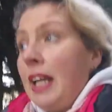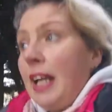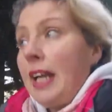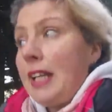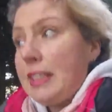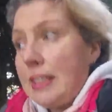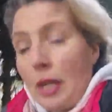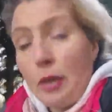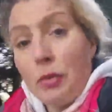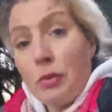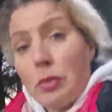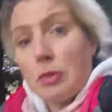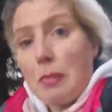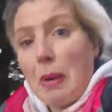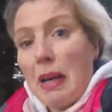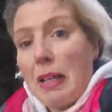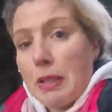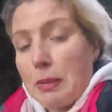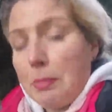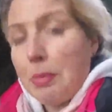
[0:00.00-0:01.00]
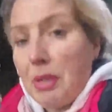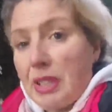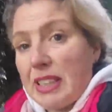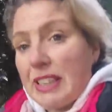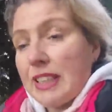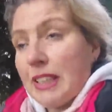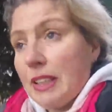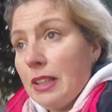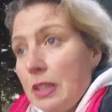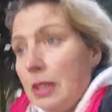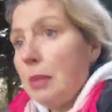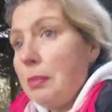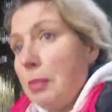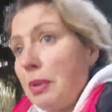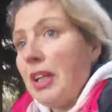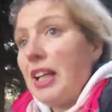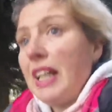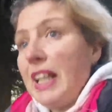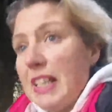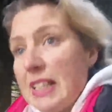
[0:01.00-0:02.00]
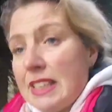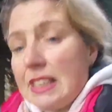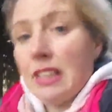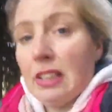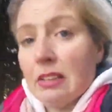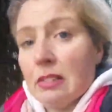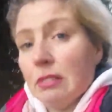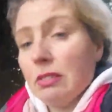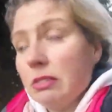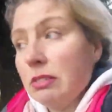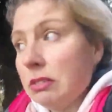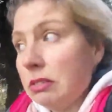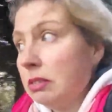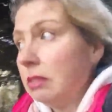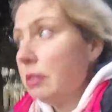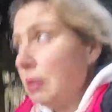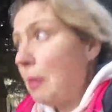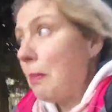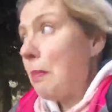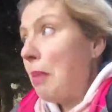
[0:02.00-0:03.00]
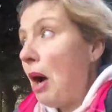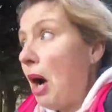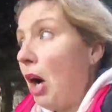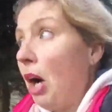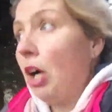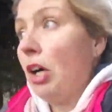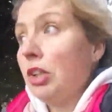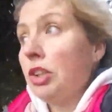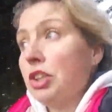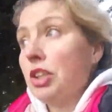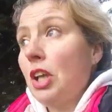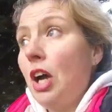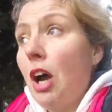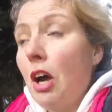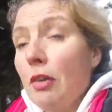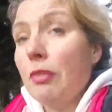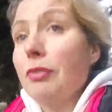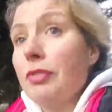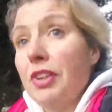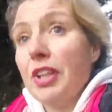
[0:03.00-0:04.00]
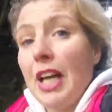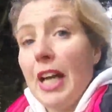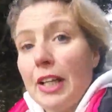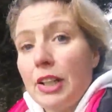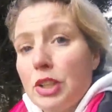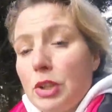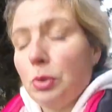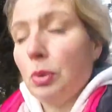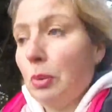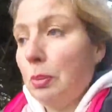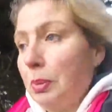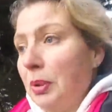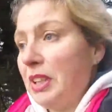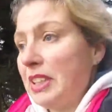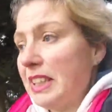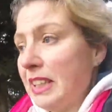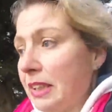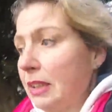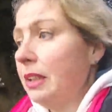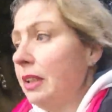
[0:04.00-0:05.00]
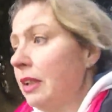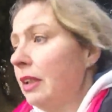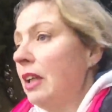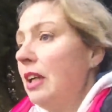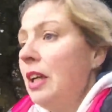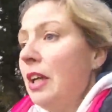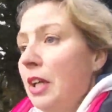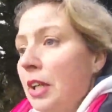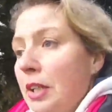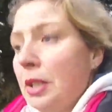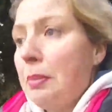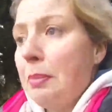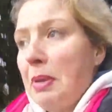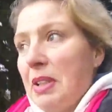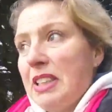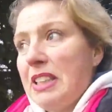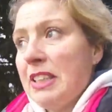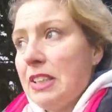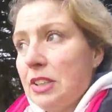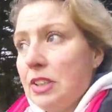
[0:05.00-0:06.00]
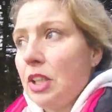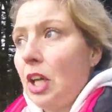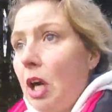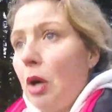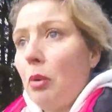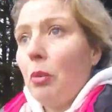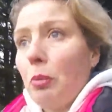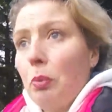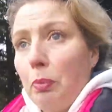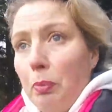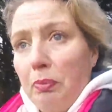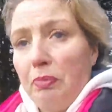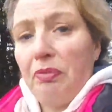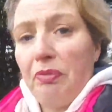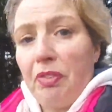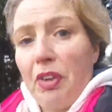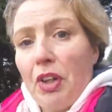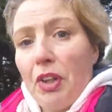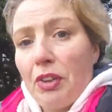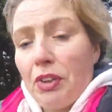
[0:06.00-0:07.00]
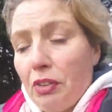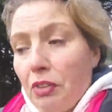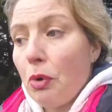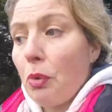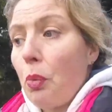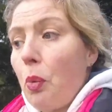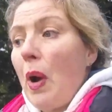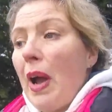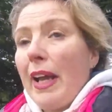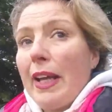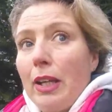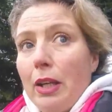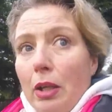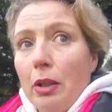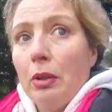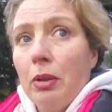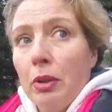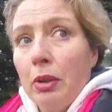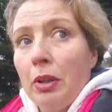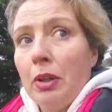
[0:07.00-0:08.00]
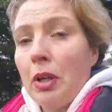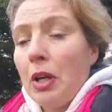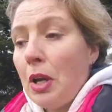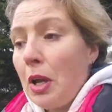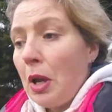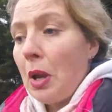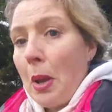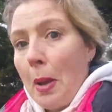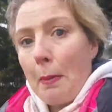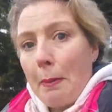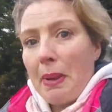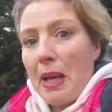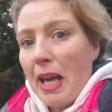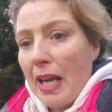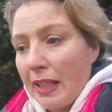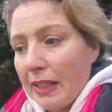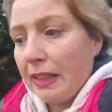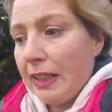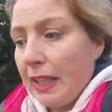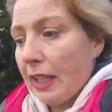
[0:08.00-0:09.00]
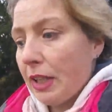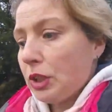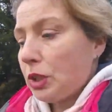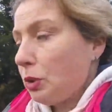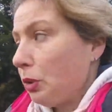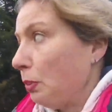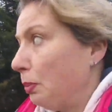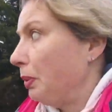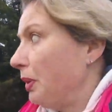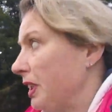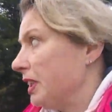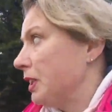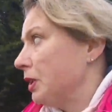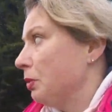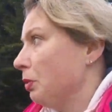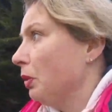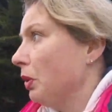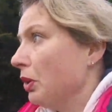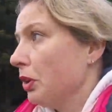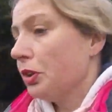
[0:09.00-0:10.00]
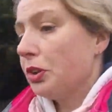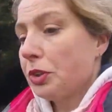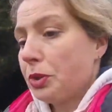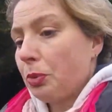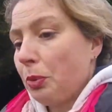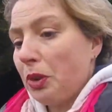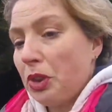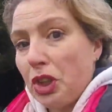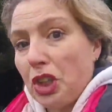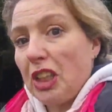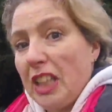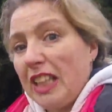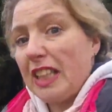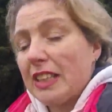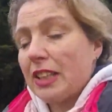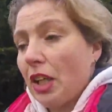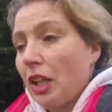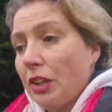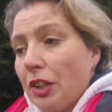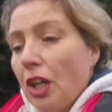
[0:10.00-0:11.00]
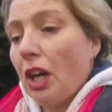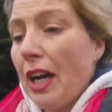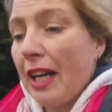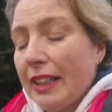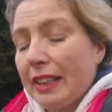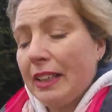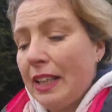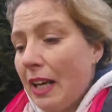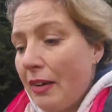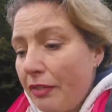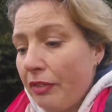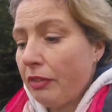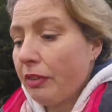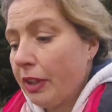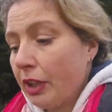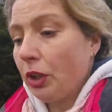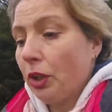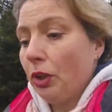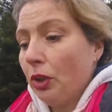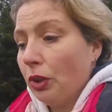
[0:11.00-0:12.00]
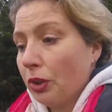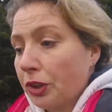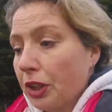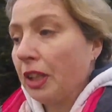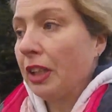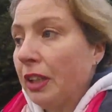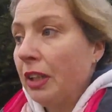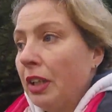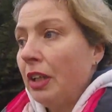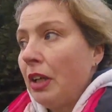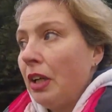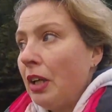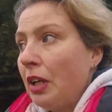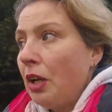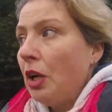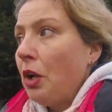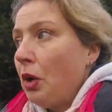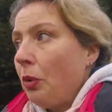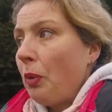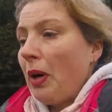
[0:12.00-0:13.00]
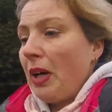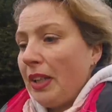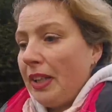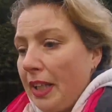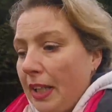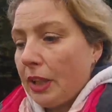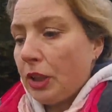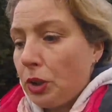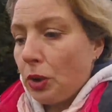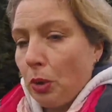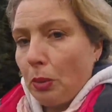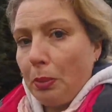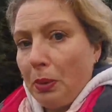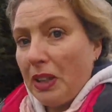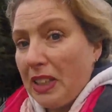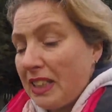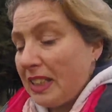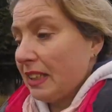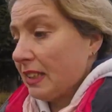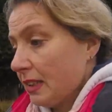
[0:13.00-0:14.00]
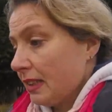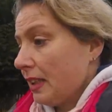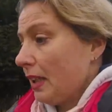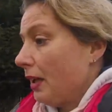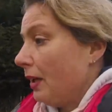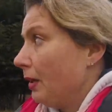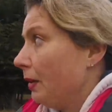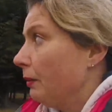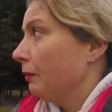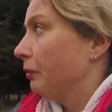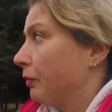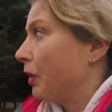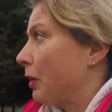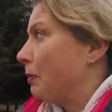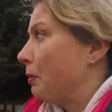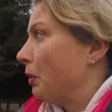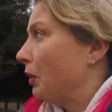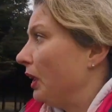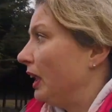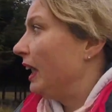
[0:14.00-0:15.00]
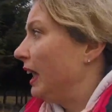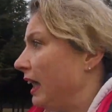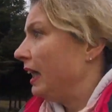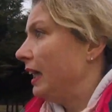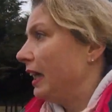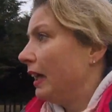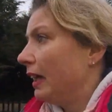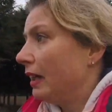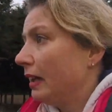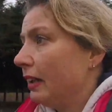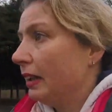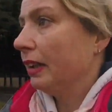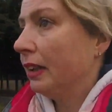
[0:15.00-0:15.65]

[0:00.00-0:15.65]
It's owned by the prison, but it isn't part of the actual prison. The prisons are further away behind the actual prison walls, which these are not. I'd never record where the actual prisons are. But here